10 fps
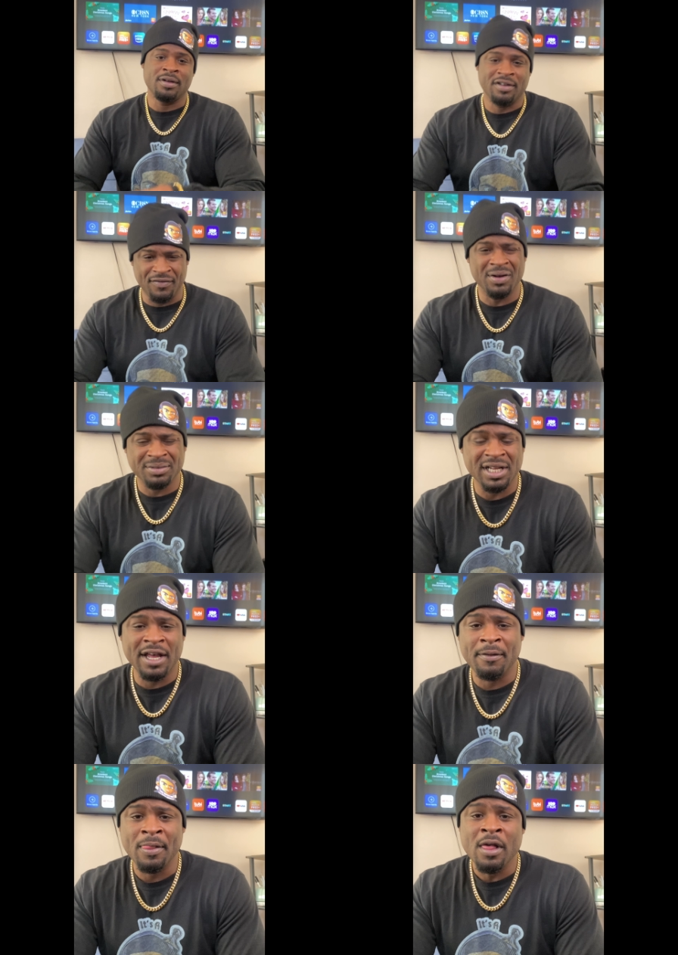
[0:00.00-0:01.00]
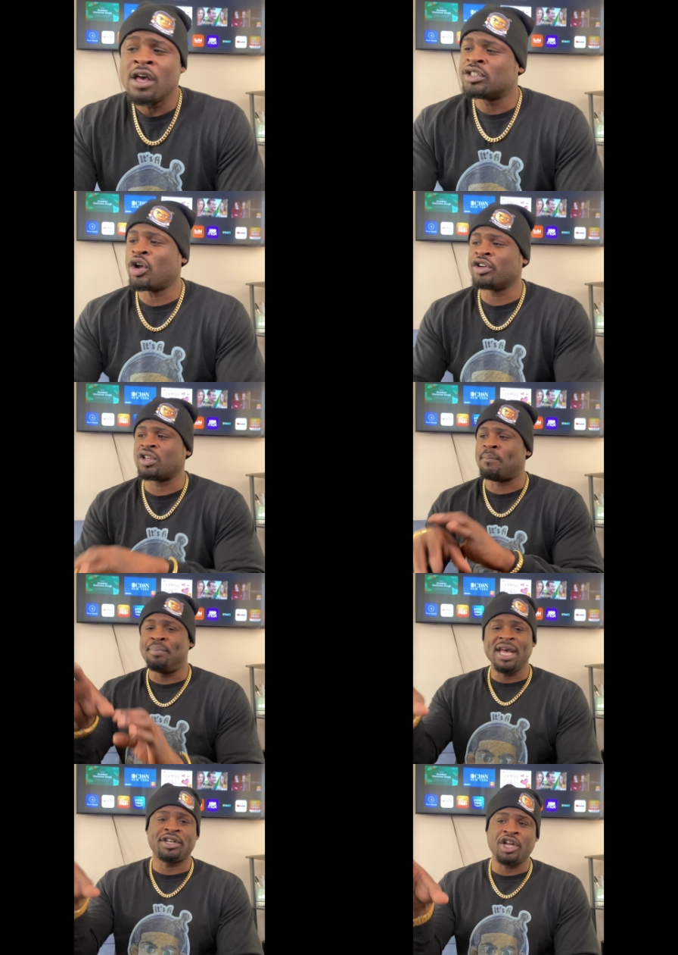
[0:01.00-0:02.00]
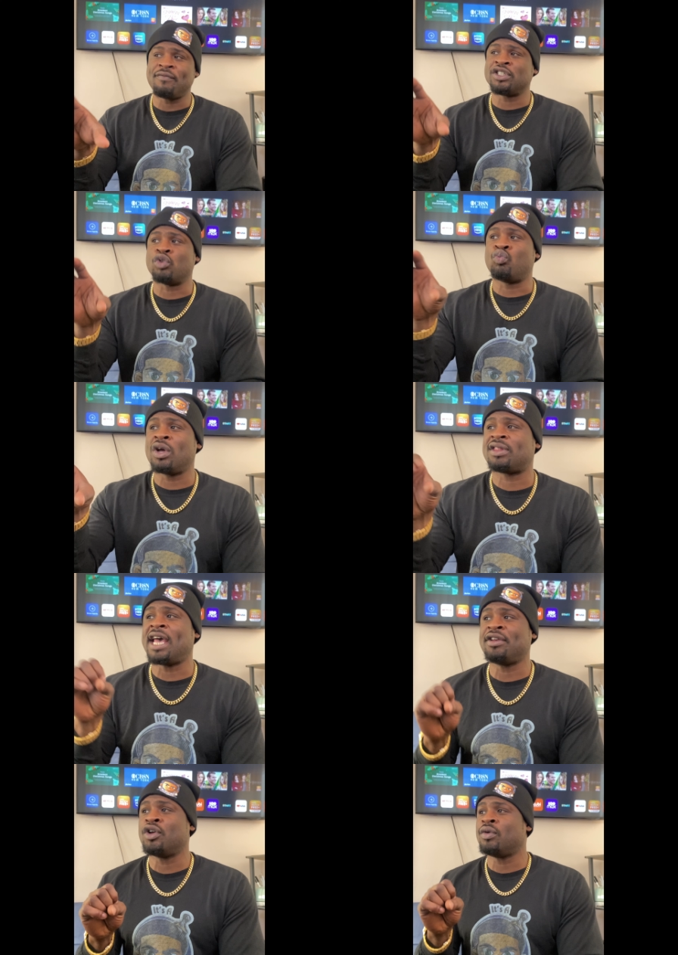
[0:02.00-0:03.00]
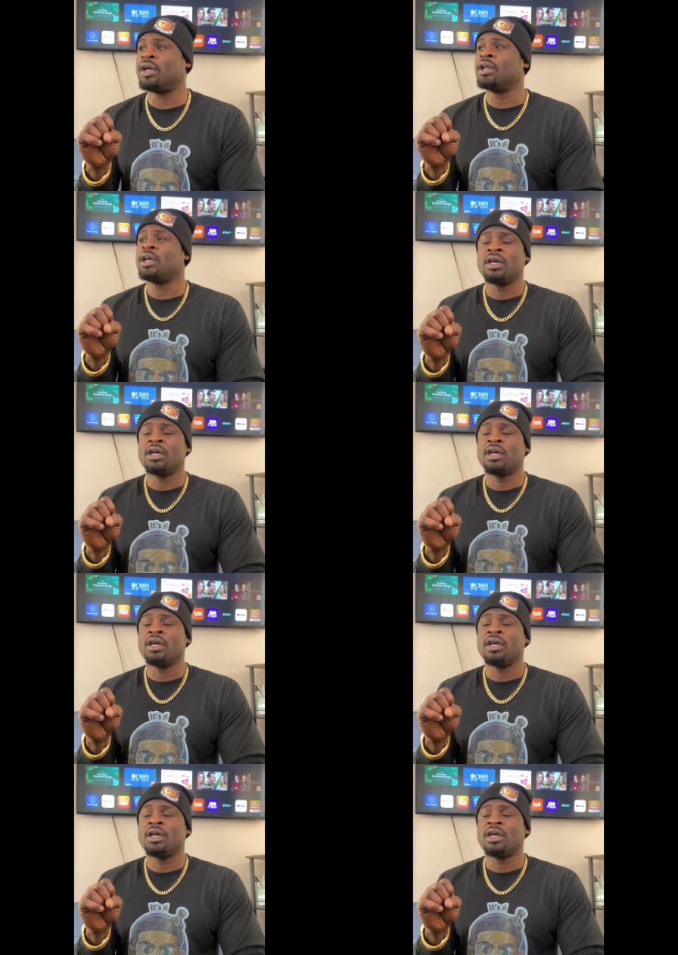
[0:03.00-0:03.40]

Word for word: You feel what I'm saying? So there's a big difference in what they doing, and